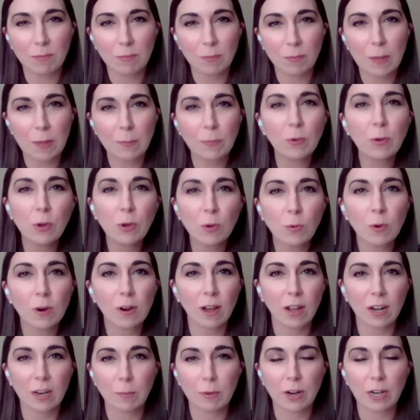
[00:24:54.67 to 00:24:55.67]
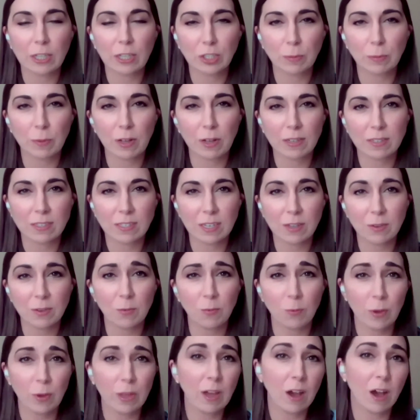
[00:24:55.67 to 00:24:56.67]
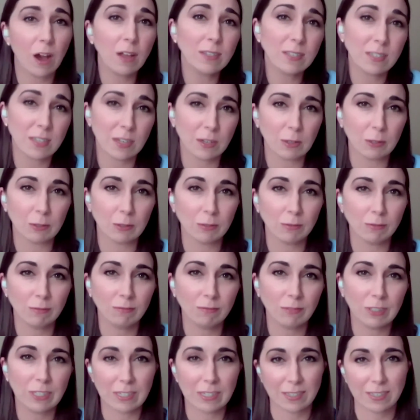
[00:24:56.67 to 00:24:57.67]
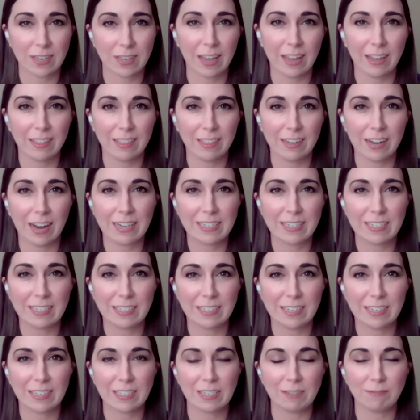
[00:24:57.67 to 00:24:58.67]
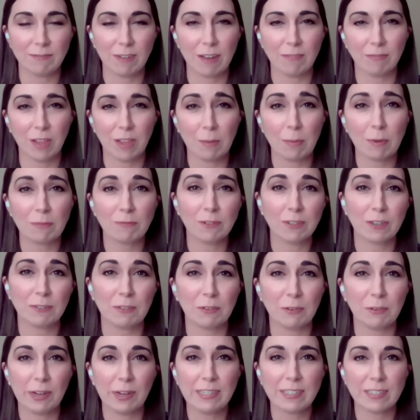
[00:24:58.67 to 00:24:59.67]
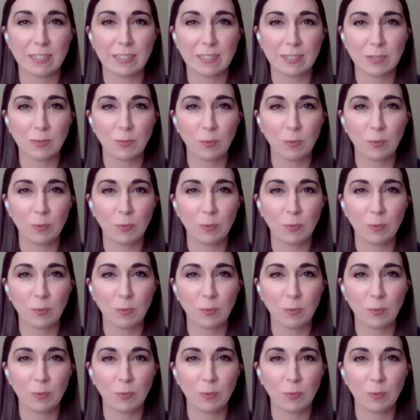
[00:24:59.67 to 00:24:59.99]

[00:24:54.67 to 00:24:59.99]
people who work on immigration policy, we also dislike the 1965 law, but for different reasons.